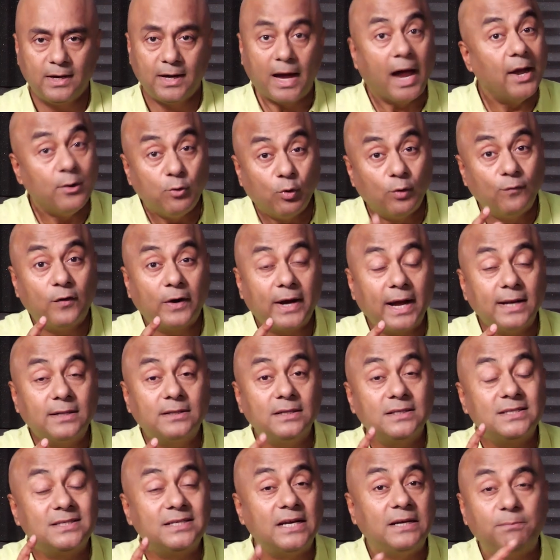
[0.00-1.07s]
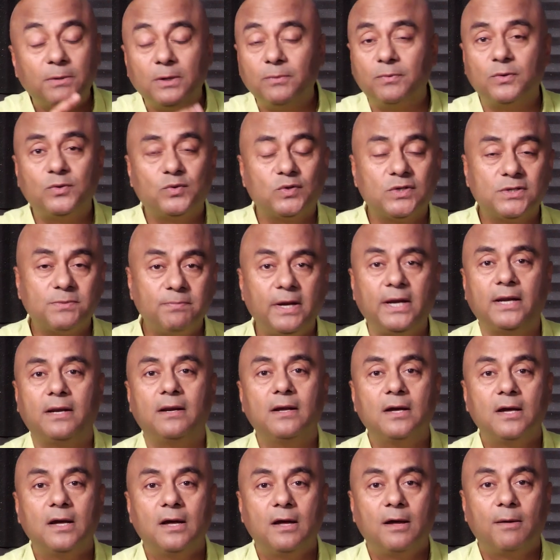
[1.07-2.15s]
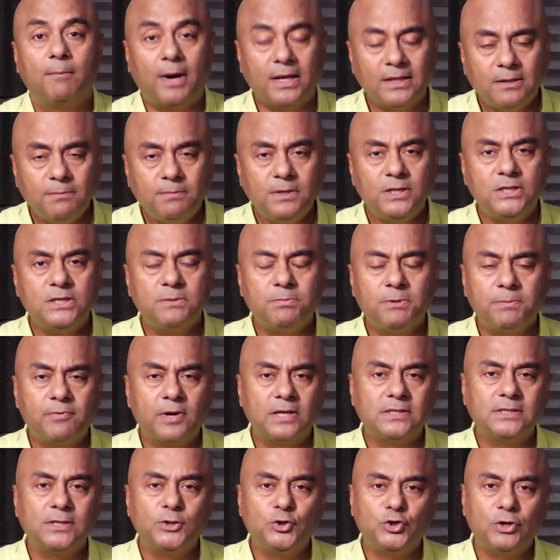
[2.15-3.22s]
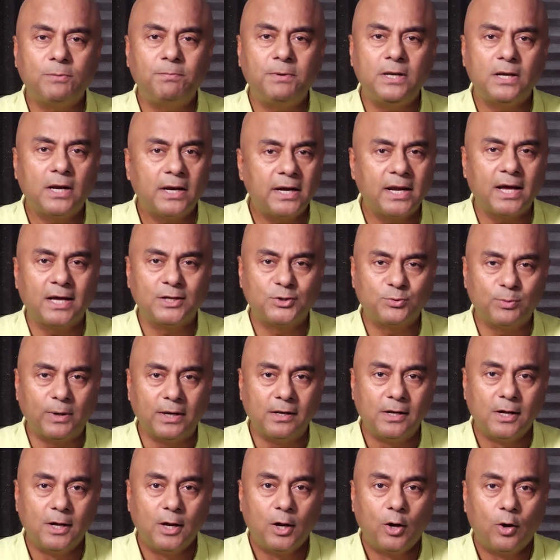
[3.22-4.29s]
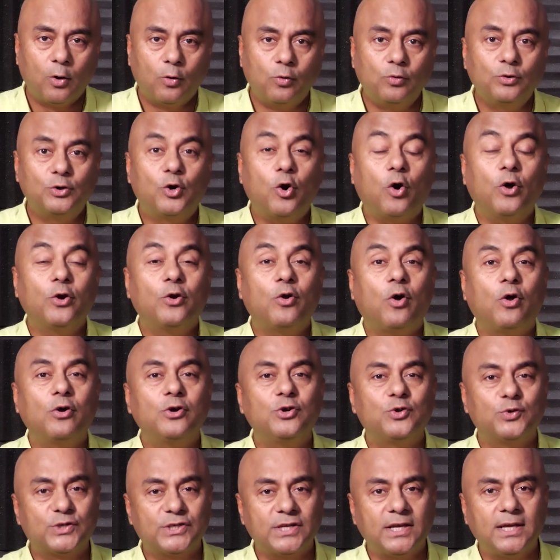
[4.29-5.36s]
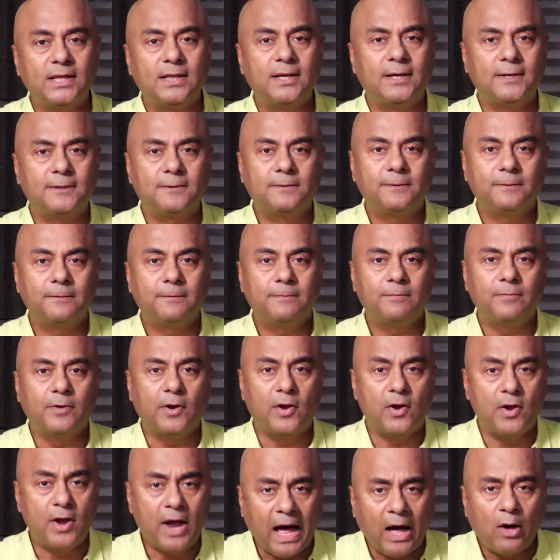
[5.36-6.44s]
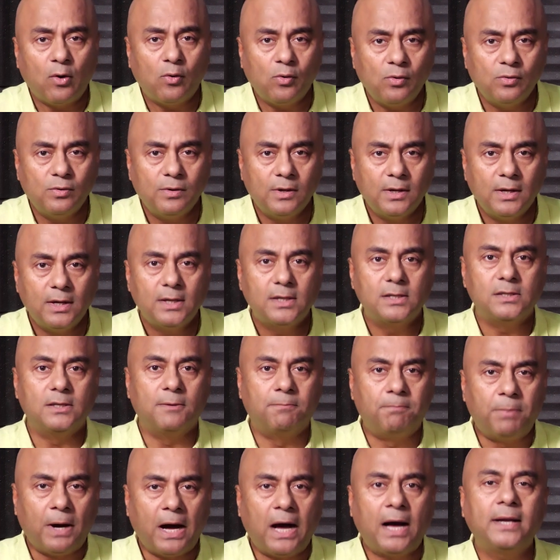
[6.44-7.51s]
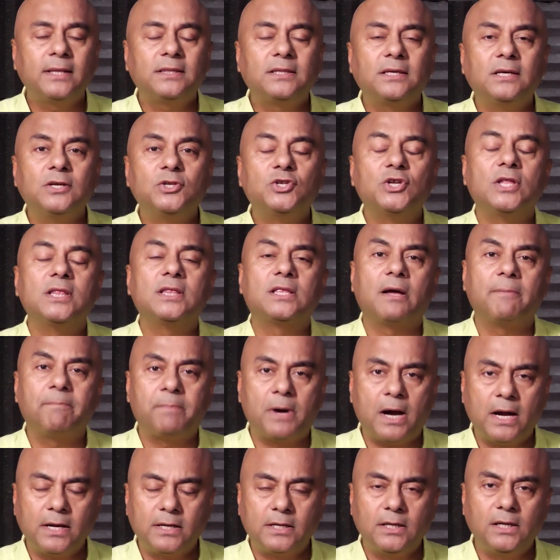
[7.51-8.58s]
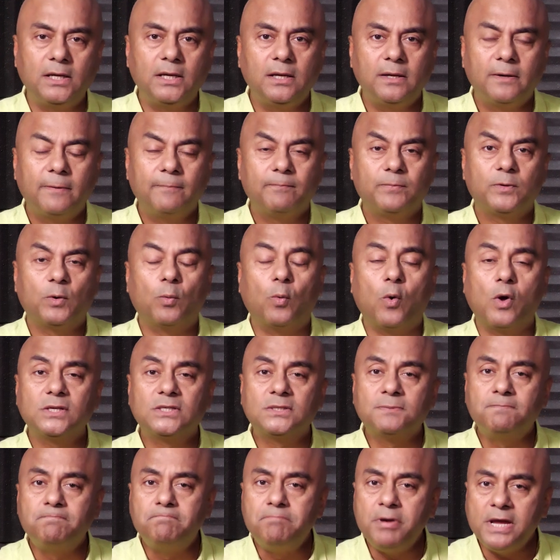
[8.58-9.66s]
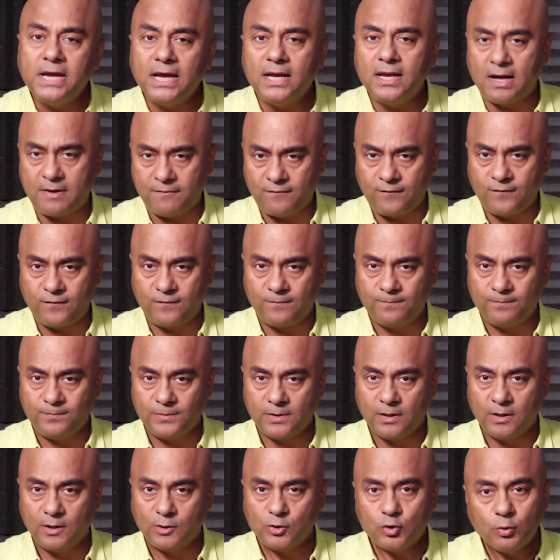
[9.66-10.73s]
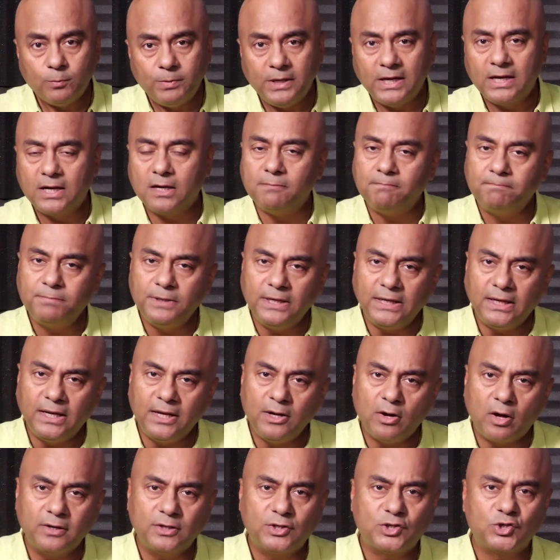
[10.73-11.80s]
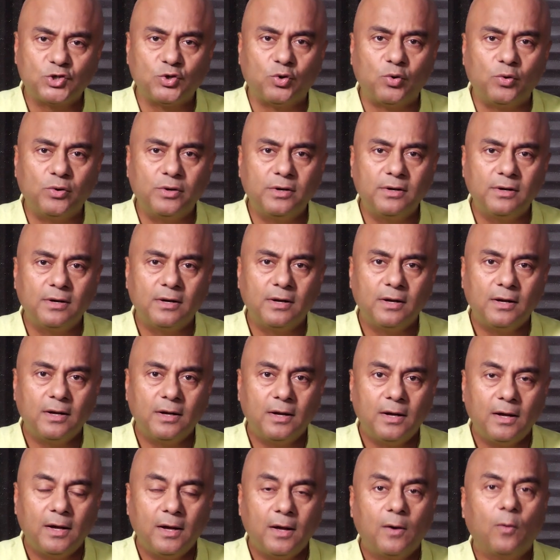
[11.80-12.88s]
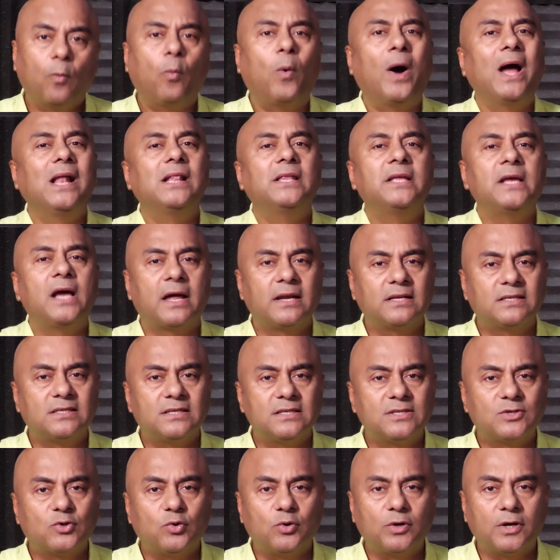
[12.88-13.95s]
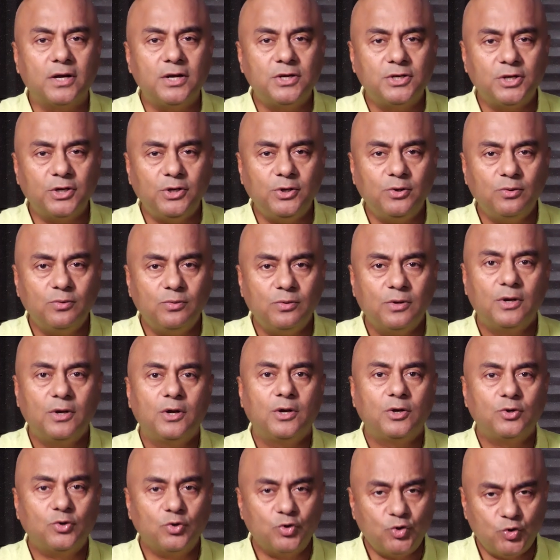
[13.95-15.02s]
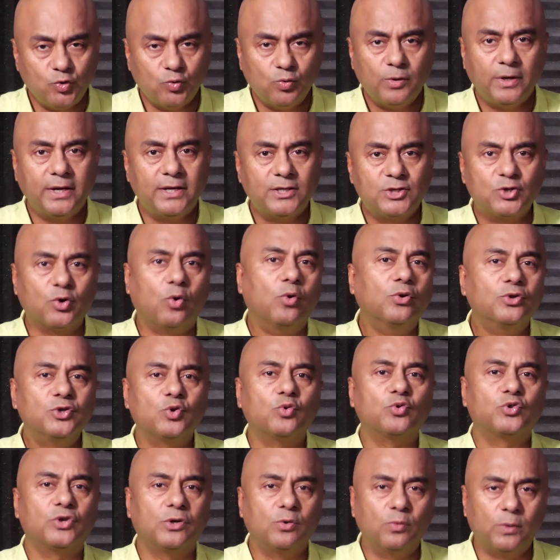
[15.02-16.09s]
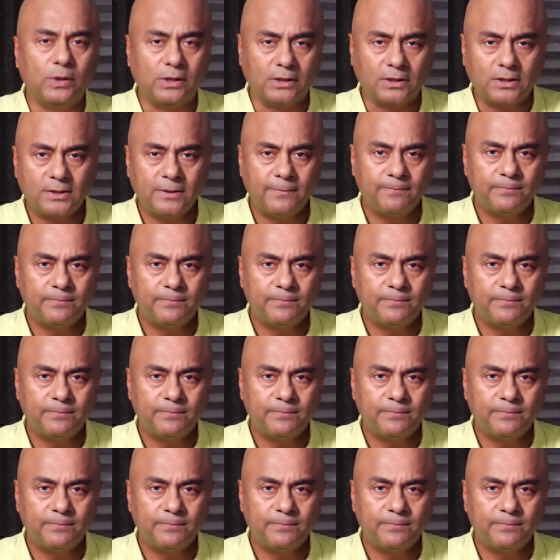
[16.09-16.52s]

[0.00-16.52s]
And don't forget that statement which was made by the BJP president JP Nadda as well, who'd gone on to say that now the Bharatiya Janata Party was big enough to be completely on its own while the RSS could continue to do its own social work.